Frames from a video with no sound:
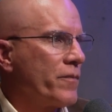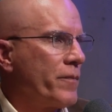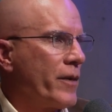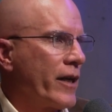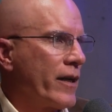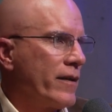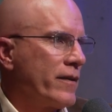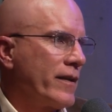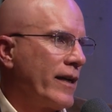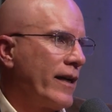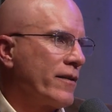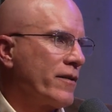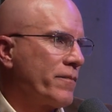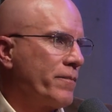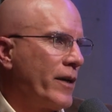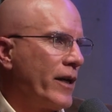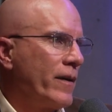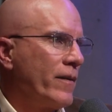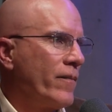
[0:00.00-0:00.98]
because that's
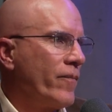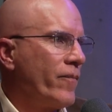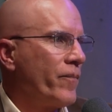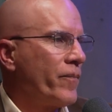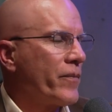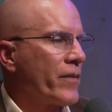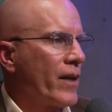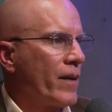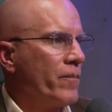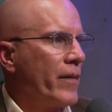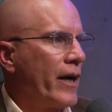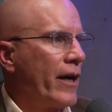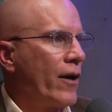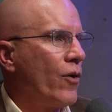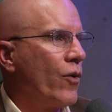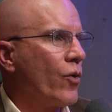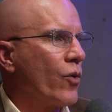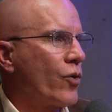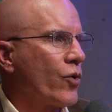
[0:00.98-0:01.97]
been my
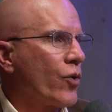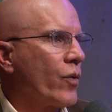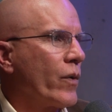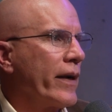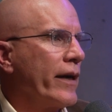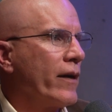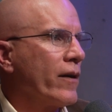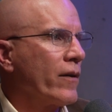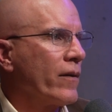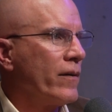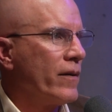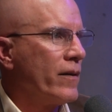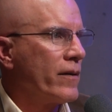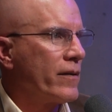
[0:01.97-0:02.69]
whole career,